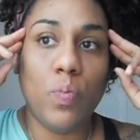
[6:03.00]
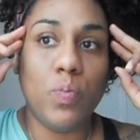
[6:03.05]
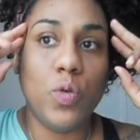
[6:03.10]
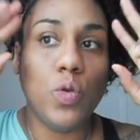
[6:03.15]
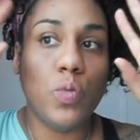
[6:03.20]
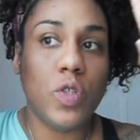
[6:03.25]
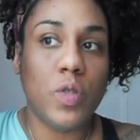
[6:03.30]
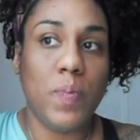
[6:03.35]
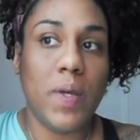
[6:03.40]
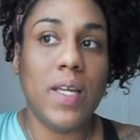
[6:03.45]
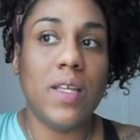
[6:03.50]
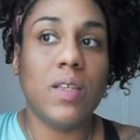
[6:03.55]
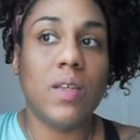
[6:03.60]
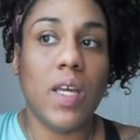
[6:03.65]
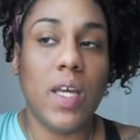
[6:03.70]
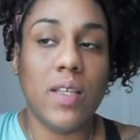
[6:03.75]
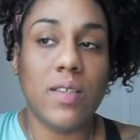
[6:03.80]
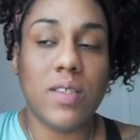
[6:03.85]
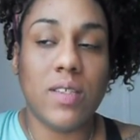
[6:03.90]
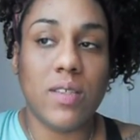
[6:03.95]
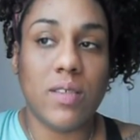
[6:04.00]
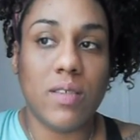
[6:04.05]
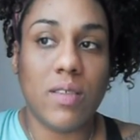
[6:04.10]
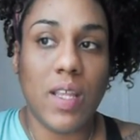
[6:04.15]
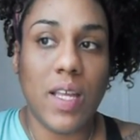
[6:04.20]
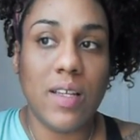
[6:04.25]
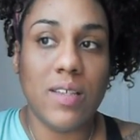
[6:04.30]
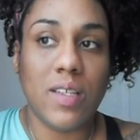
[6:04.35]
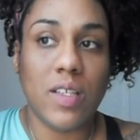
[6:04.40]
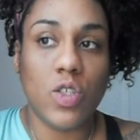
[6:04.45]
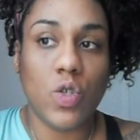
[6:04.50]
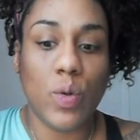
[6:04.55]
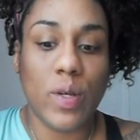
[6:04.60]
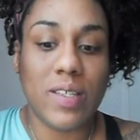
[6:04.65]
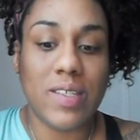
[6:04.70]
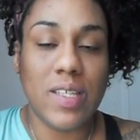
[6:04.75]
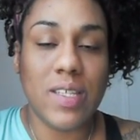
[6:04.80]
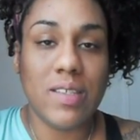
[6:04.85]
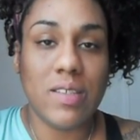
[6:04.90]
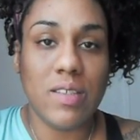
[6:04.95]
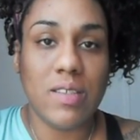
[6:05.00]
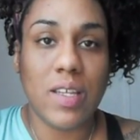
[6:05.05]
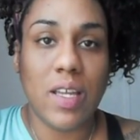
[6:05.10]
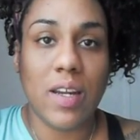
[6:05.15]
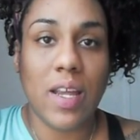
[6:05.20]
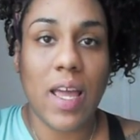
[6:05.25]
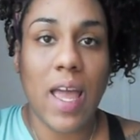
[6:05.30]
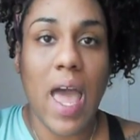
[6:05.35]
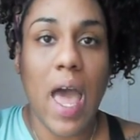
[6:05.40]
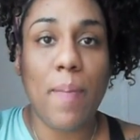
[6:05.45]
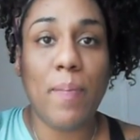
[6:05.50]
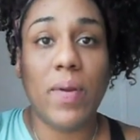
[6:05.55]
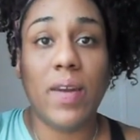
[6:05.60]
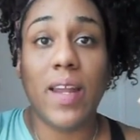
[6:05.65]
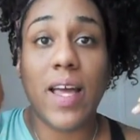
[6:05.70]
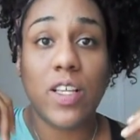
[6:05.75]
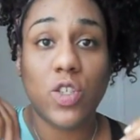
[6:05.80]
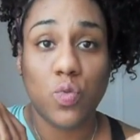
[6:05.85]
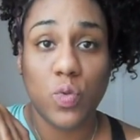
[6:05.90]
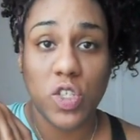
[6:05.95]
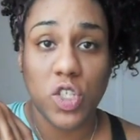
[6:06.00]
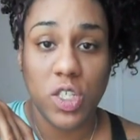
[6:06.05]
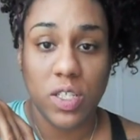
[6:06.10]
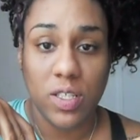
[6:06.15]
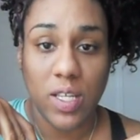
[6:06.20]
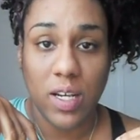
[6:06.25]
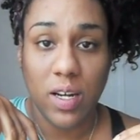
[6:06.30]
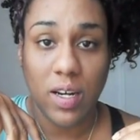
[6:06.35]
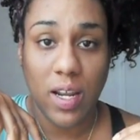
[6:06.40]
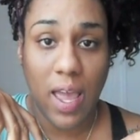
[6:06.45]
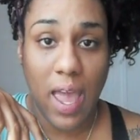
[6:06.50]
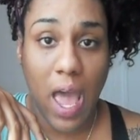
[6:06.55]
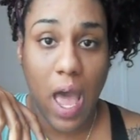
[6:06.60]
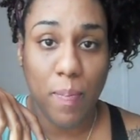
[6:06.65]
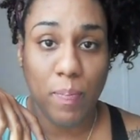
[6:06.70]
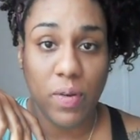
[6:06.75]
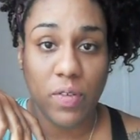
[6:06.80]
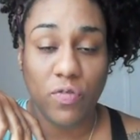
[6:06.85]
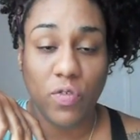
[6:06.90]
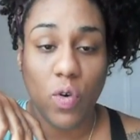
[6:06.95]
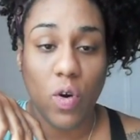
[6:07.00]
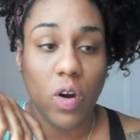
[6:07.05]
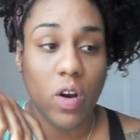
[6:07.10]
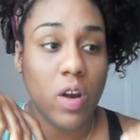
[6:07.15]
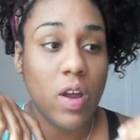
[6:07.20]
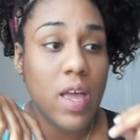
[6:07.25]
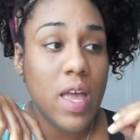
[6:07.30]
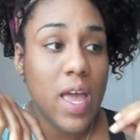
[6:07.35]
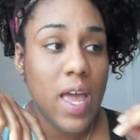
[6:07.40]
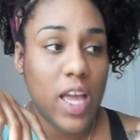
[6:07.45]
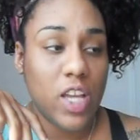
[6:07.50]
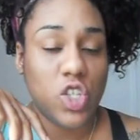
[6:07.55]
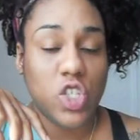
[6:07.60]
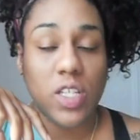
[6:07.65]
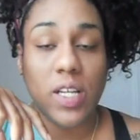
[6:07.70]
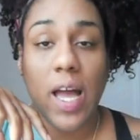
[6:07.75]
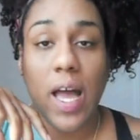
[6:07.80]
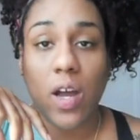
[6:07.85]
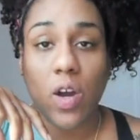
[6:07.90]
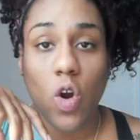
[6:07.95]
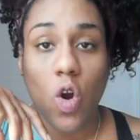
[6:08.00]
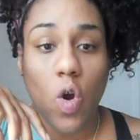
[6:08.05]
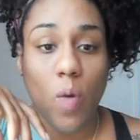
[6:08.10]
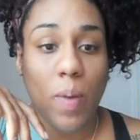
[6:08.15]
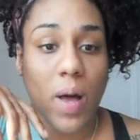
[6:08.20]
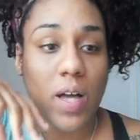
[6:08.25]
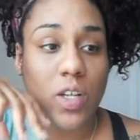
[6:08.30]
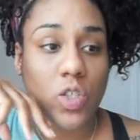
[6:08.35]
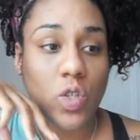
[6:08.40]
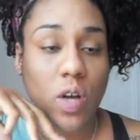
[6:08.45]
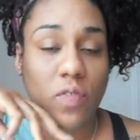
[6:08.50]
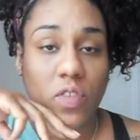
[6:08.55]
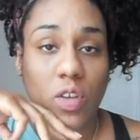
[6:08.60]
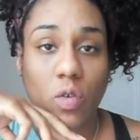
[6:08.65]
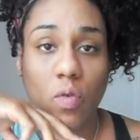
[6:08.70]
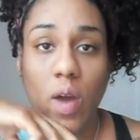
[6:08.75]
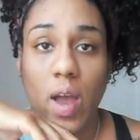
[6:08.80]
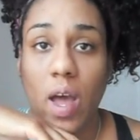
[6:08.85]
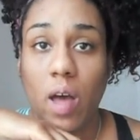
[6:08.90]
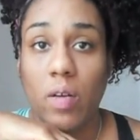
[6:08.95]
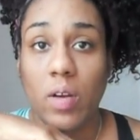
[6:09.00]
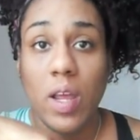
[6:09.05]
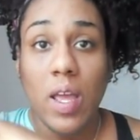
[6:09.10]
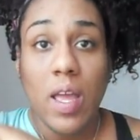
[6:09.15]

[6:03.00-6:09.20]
you speak things into existence and they happen. And that's what she did, and it happened for her. And she got curlBox off the ground.